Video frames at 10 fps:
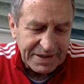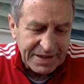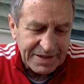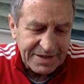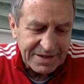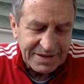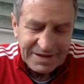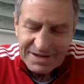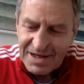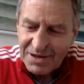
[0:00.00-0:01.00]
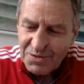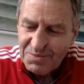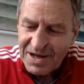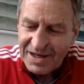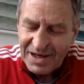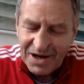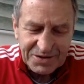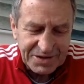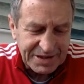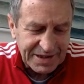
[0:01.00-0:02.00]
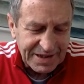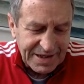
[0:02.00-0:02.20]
as a young All Black coach.